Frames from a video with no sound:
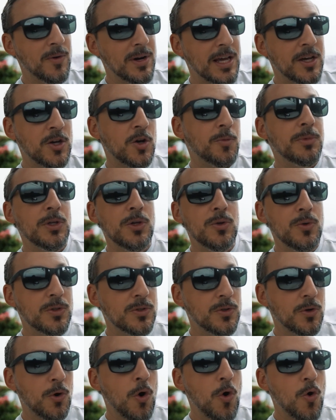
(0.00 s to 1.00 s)
when I
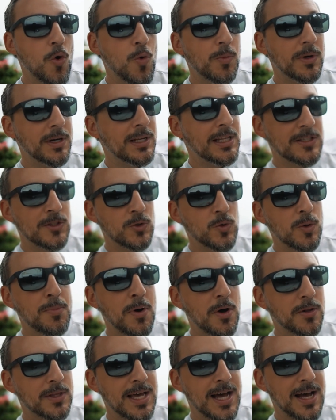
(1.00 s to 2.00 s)
commute home and listen to a
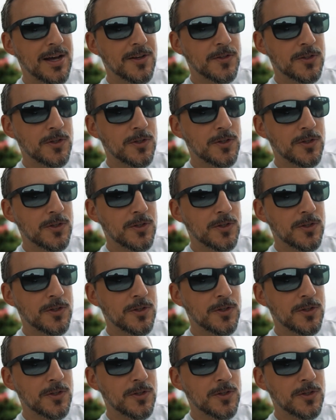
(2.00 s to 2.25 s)
podcast.